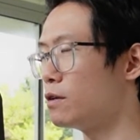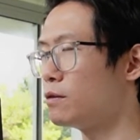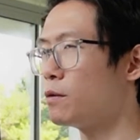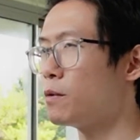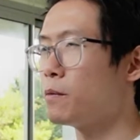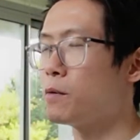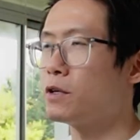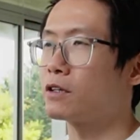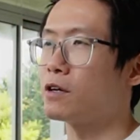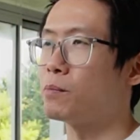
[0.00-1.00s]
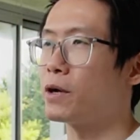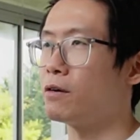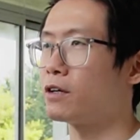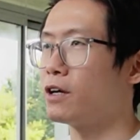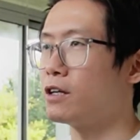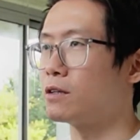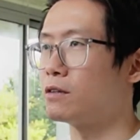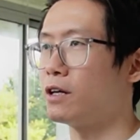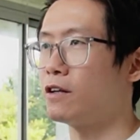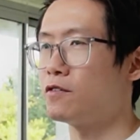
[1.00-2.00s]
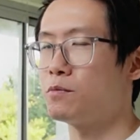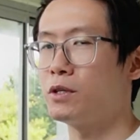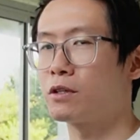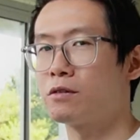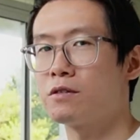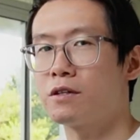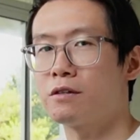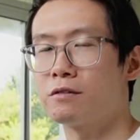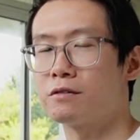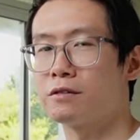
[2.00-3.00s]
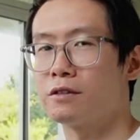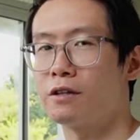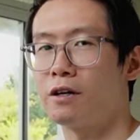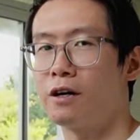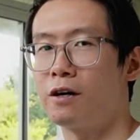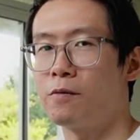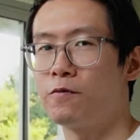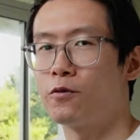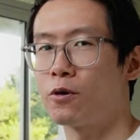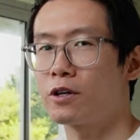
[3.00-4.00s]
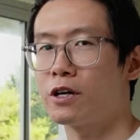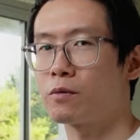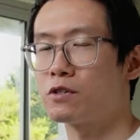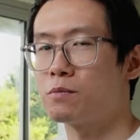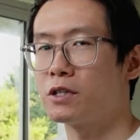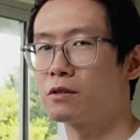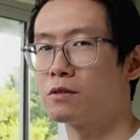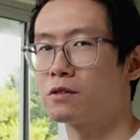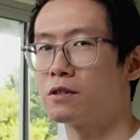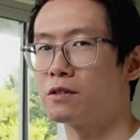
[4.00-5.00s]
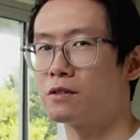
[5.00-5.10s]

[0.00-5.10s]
I mean, comparing native speakers and foreign language speakers, it's